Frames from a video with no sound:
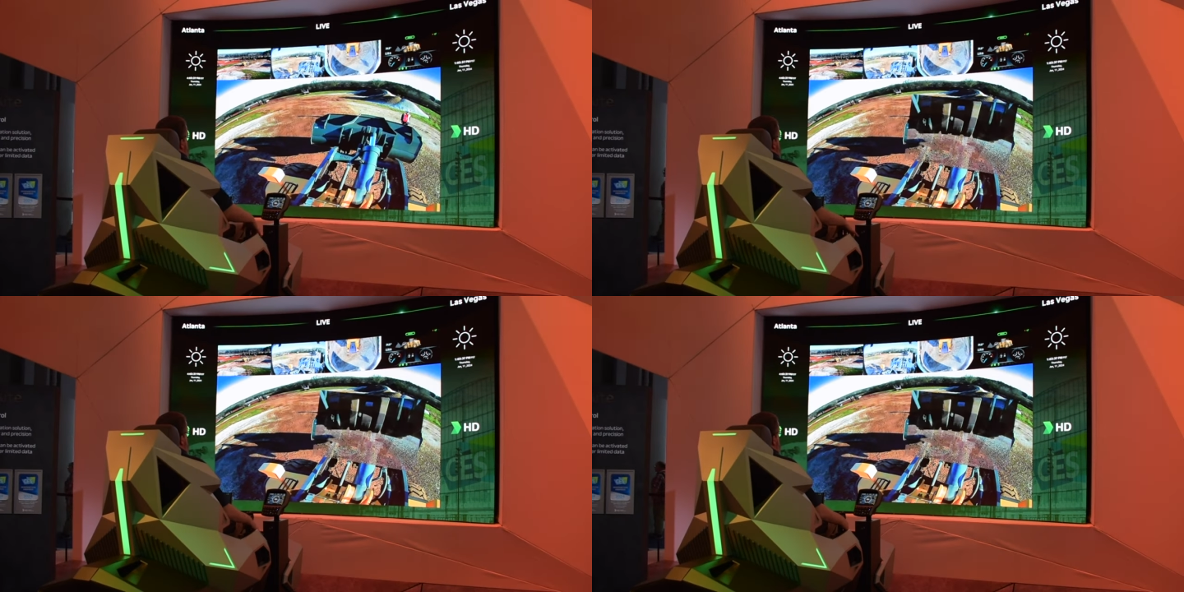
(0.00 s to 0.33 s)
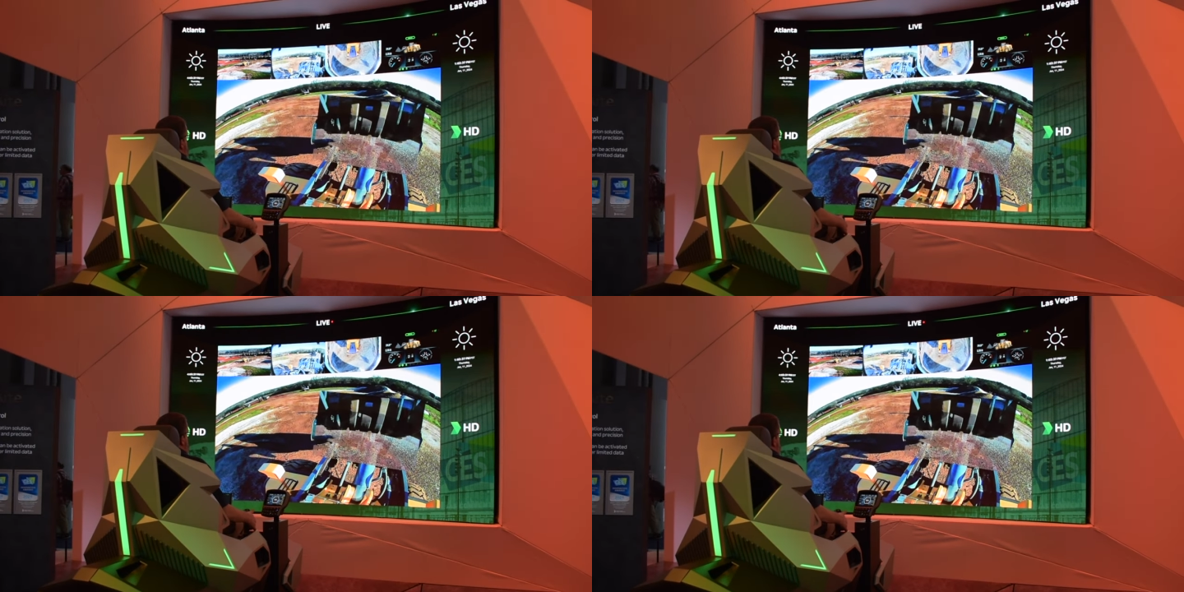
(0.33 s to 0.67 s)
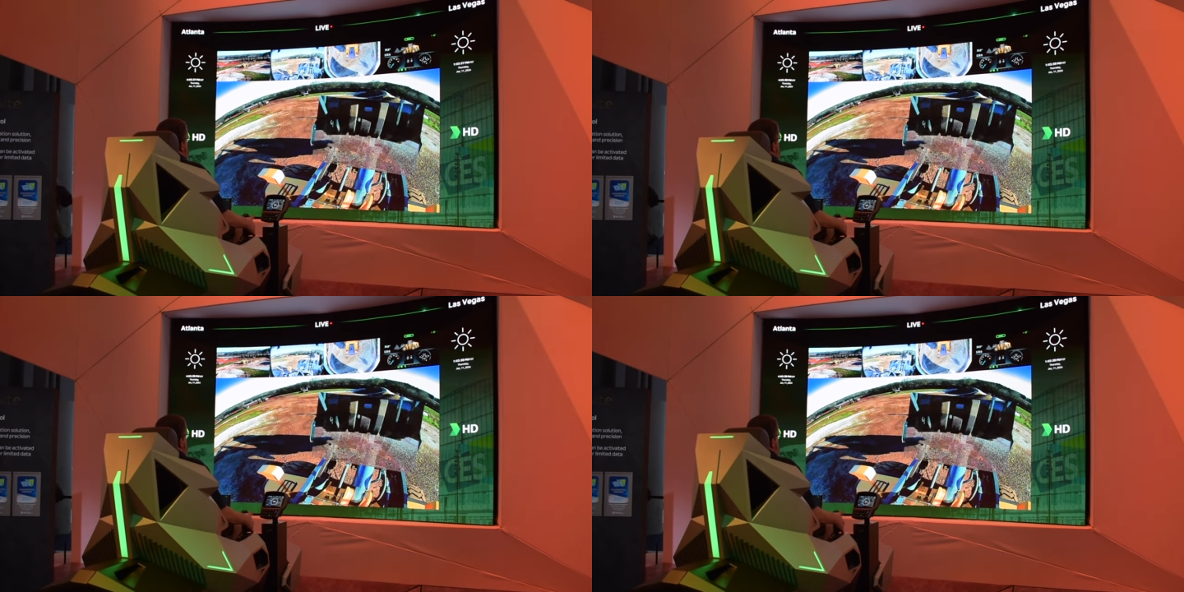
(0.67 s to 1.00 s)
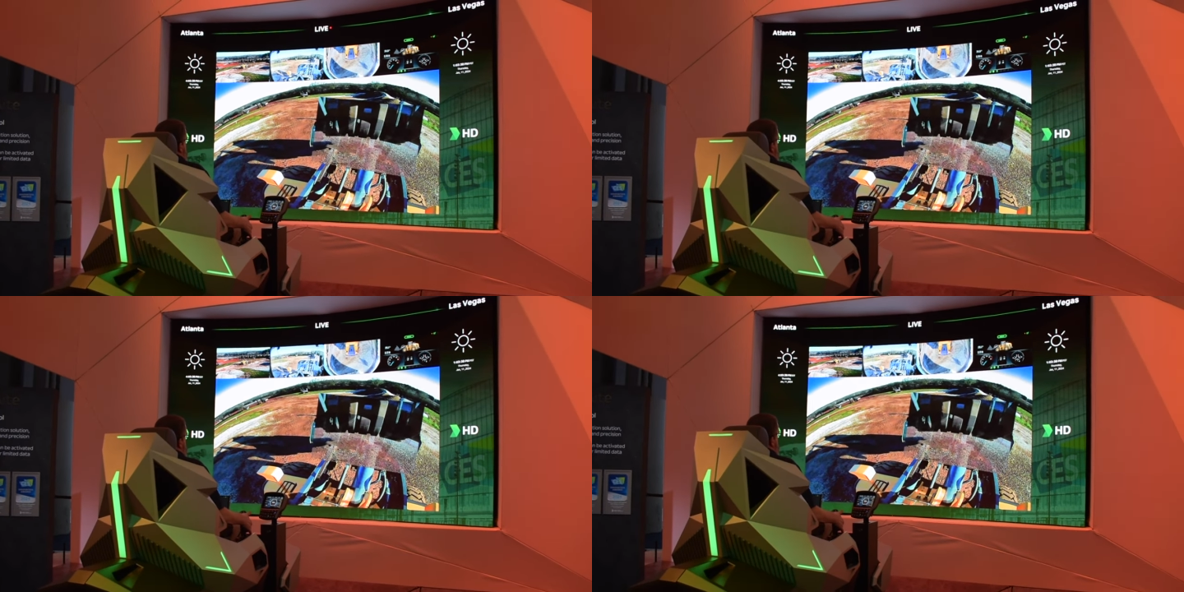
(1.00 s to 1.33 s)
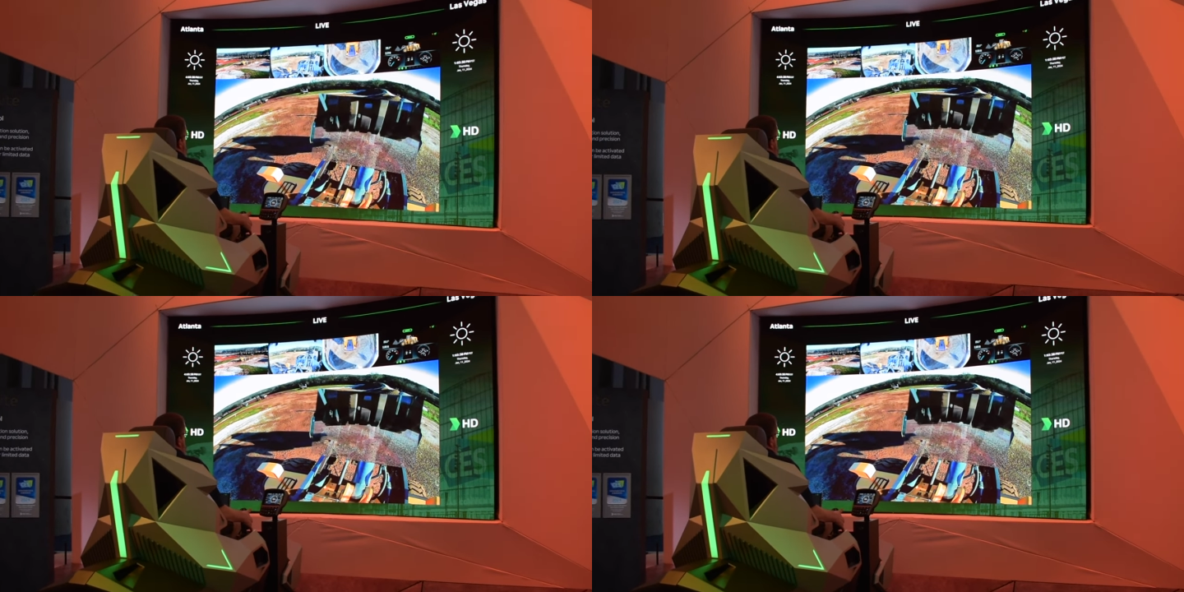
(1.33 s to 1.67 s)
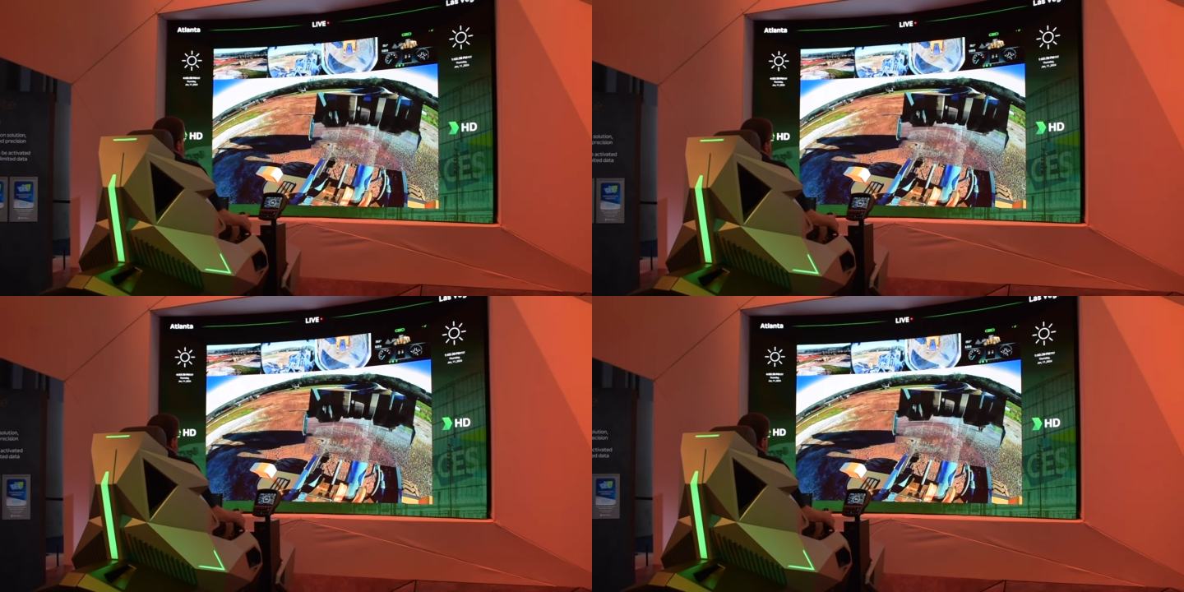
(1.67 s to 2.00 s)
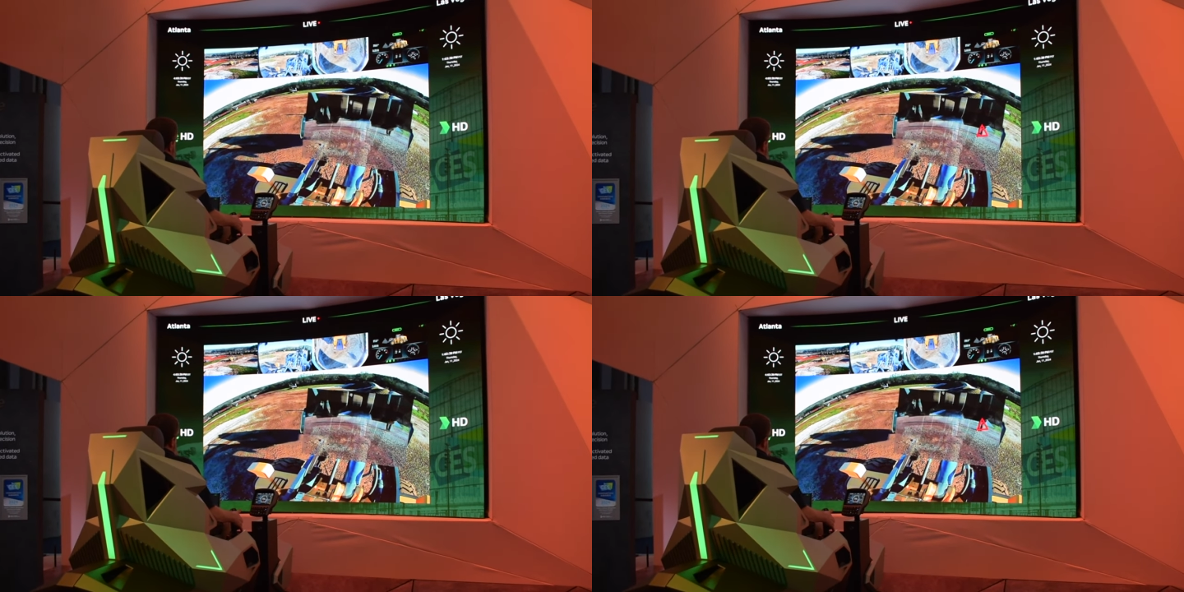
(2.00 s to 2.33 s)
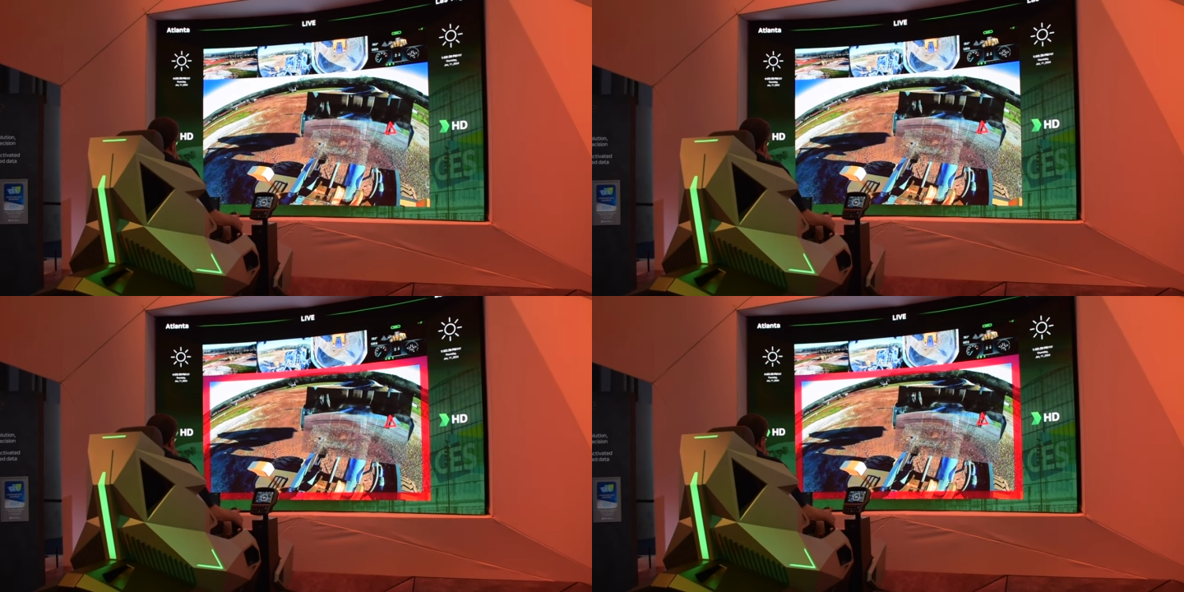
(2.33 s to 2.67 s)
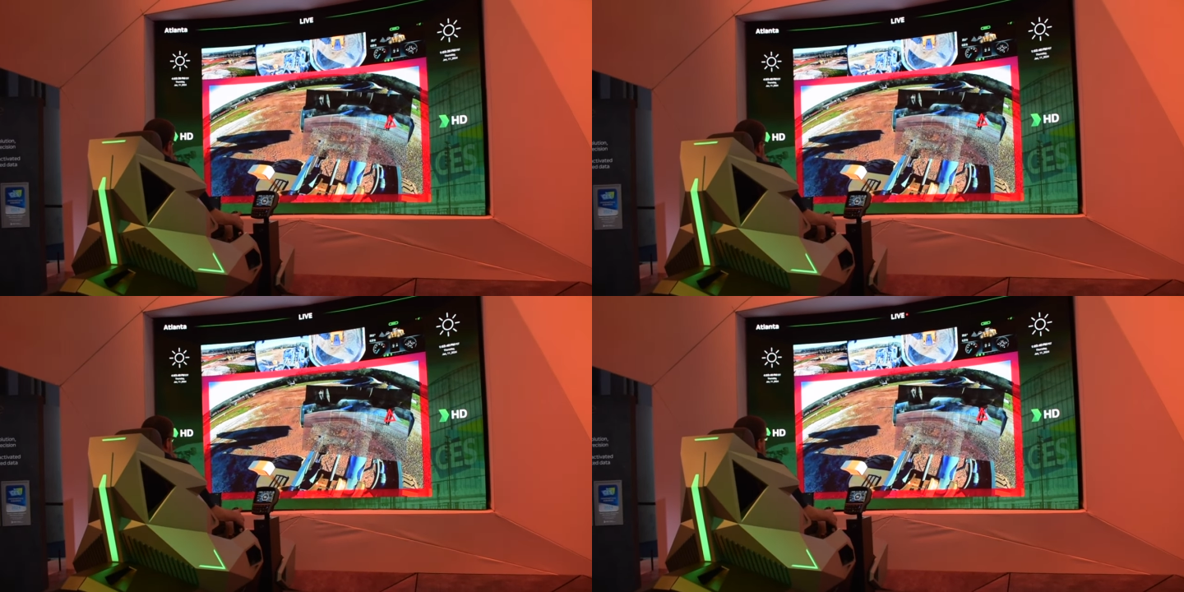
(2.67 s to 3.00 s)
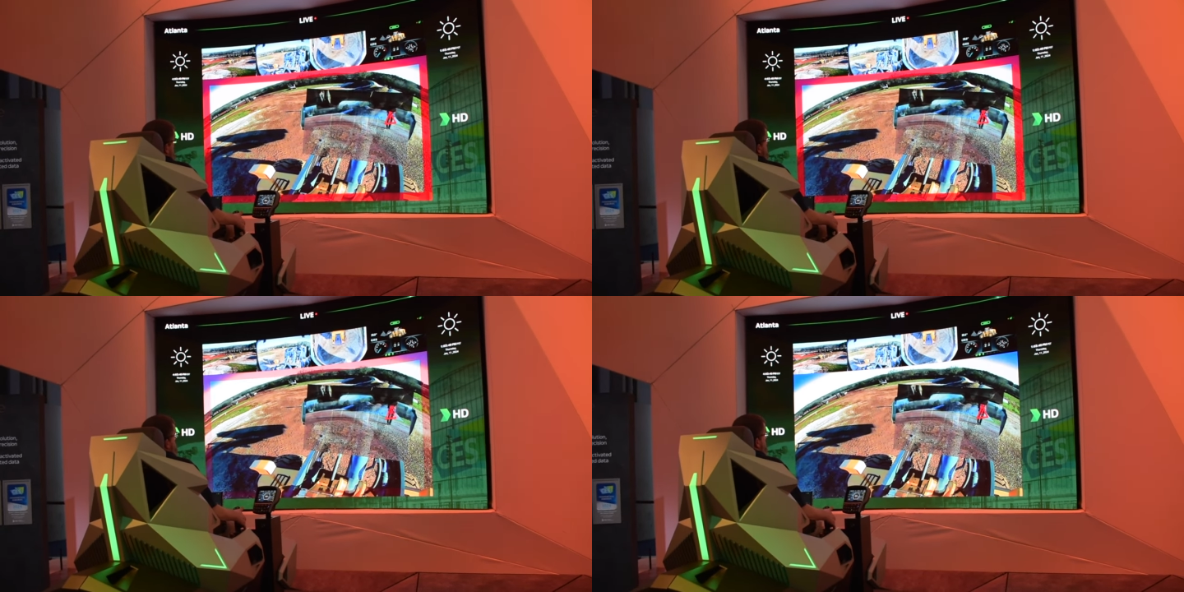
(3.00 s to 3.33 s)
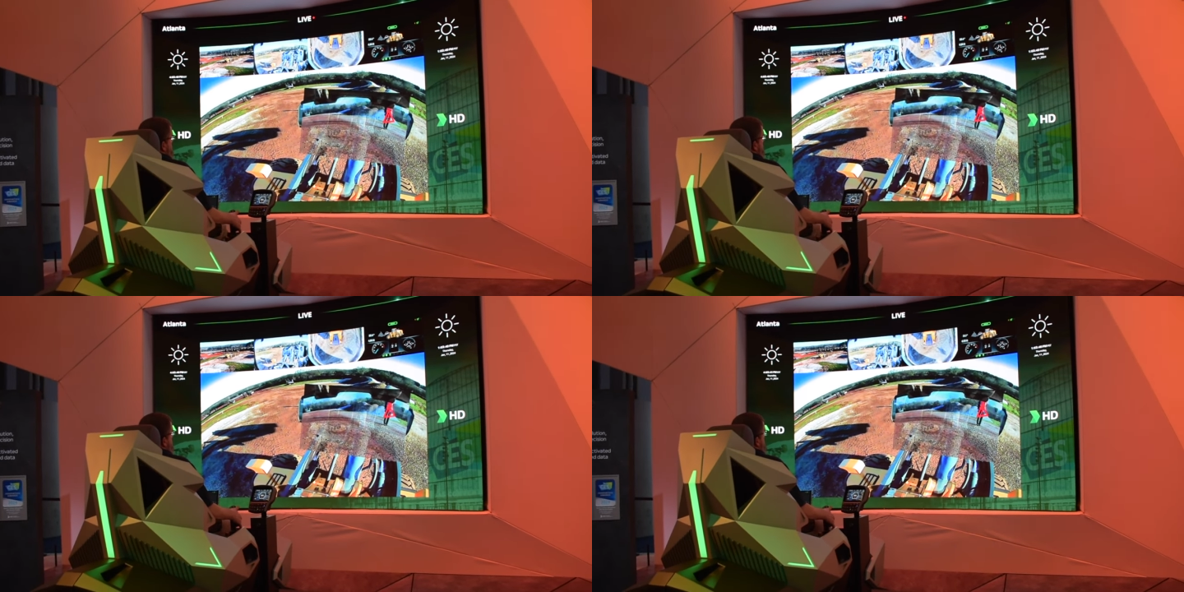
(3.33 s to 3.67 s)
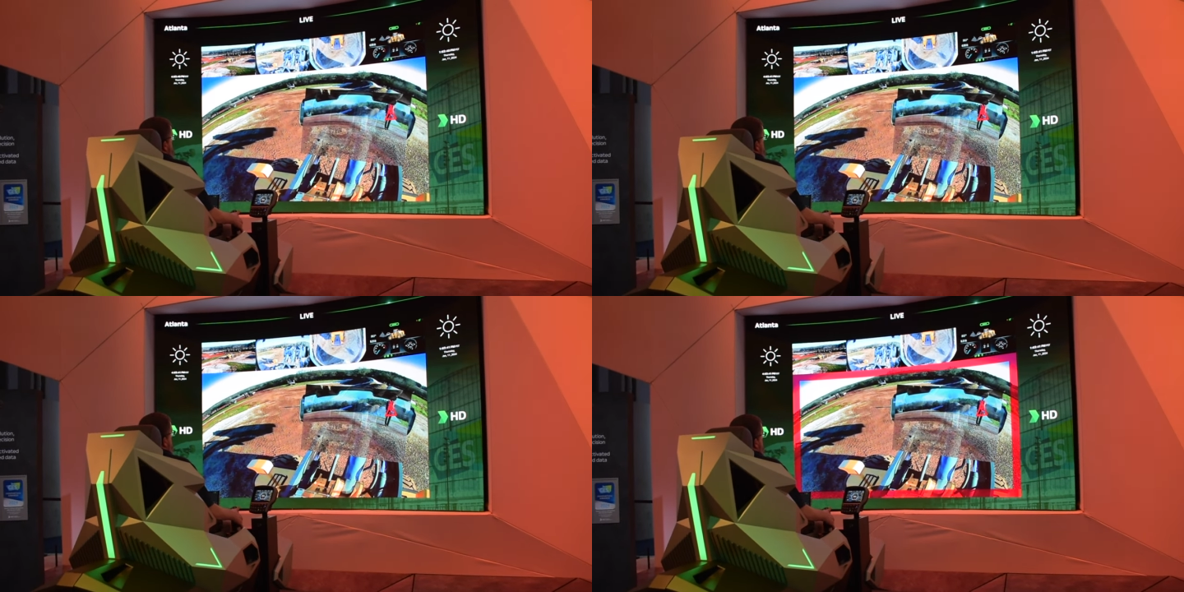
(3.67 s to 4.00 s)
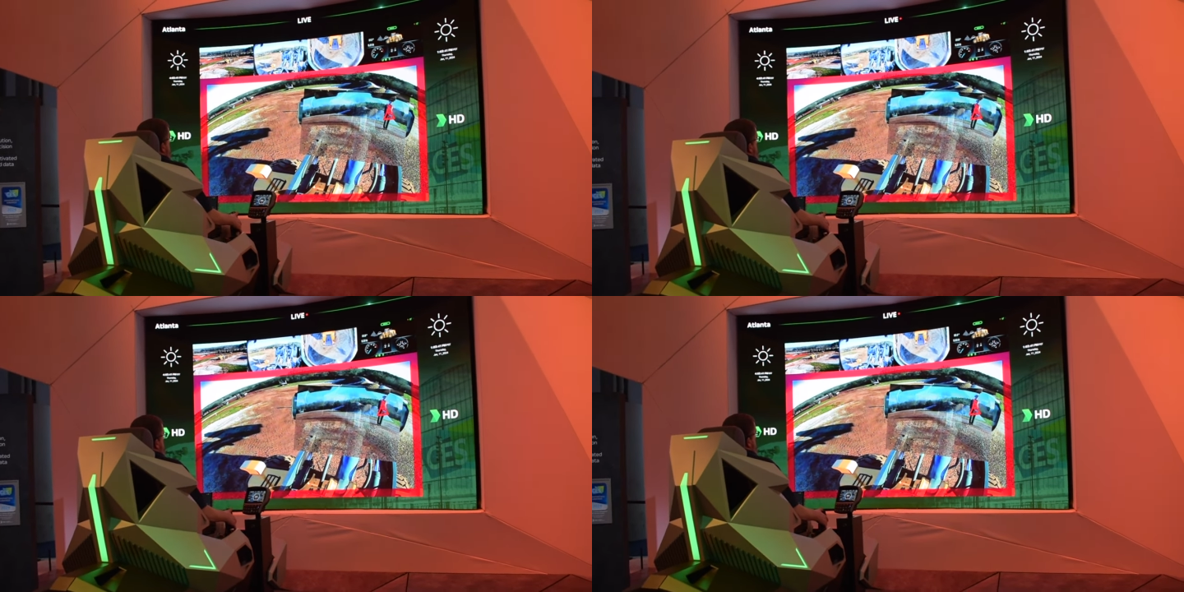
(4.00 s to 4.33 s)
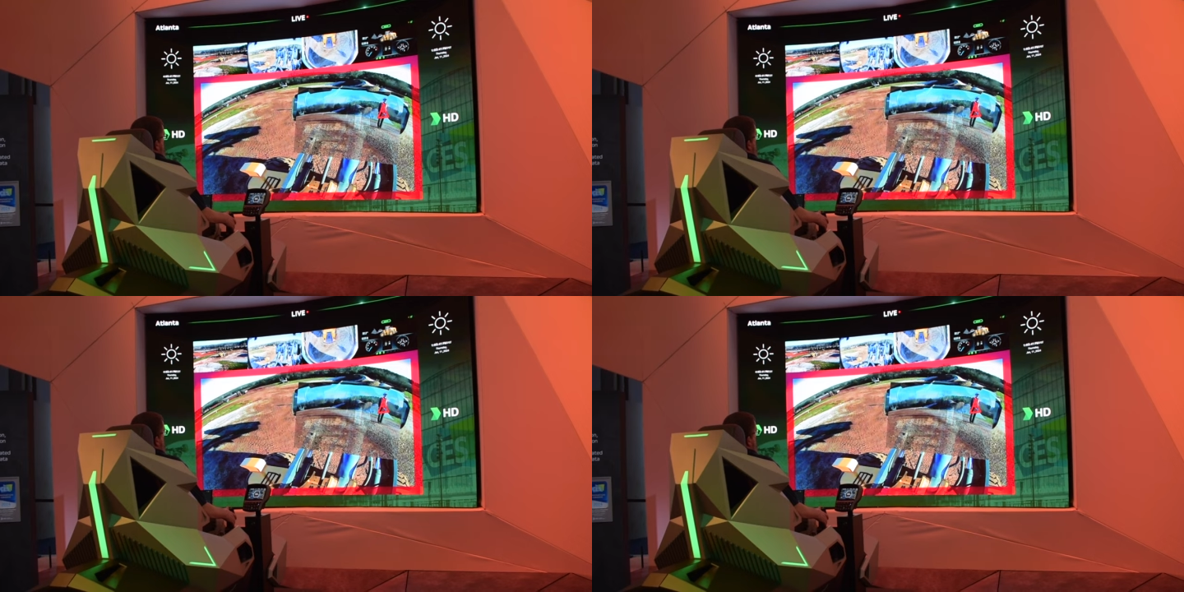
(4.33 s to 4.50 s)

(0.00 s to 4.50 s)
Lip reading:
(no speaker visible)